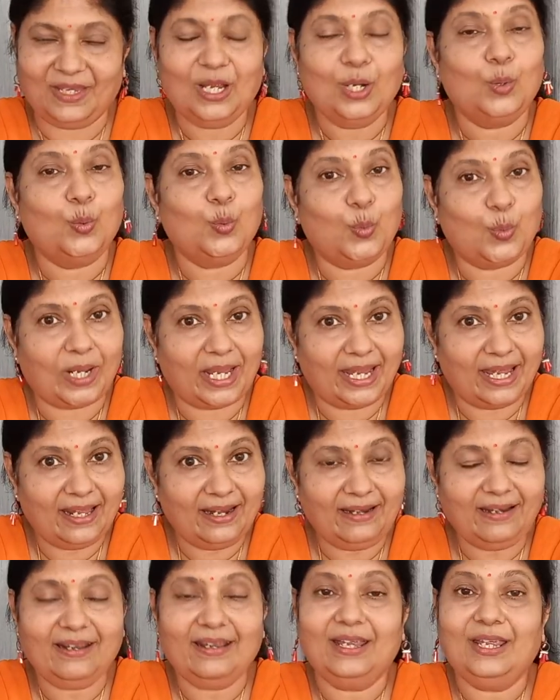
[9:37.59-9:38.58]

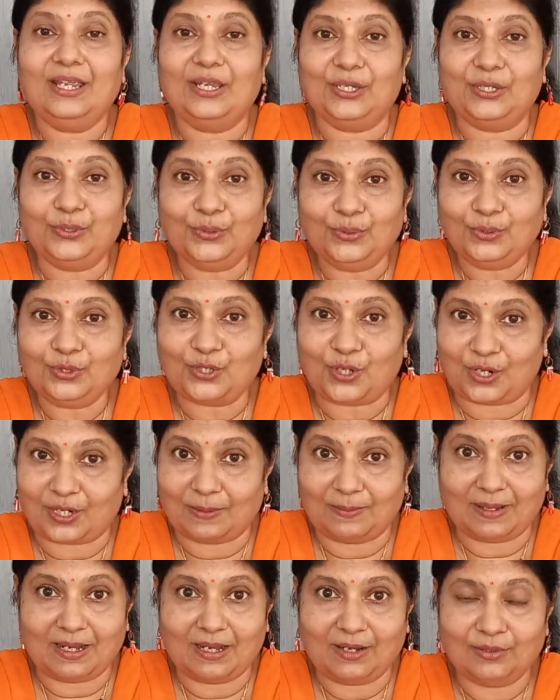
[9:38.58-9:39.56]
where you talk
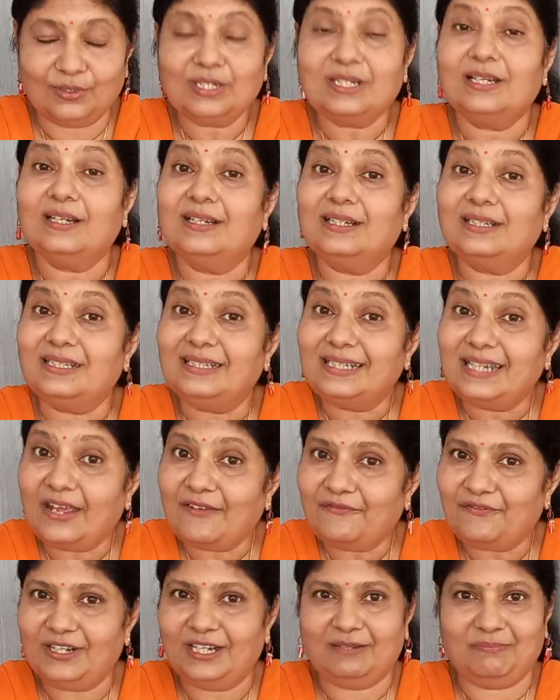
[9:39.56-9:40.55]
about a
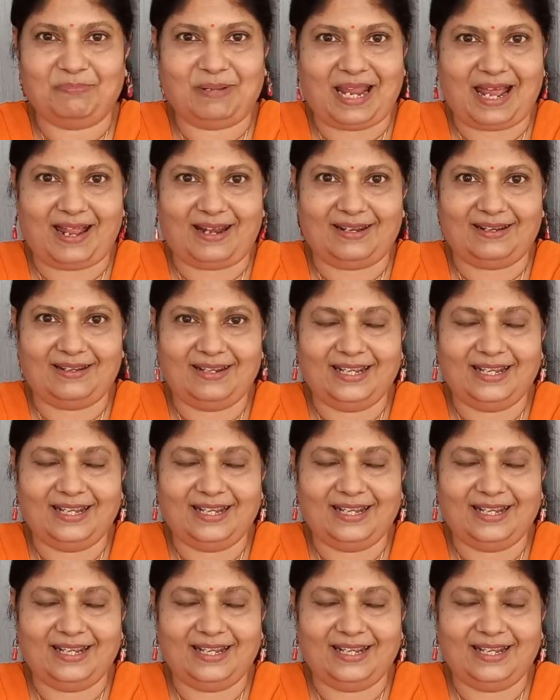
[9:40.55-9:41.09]
definite plan,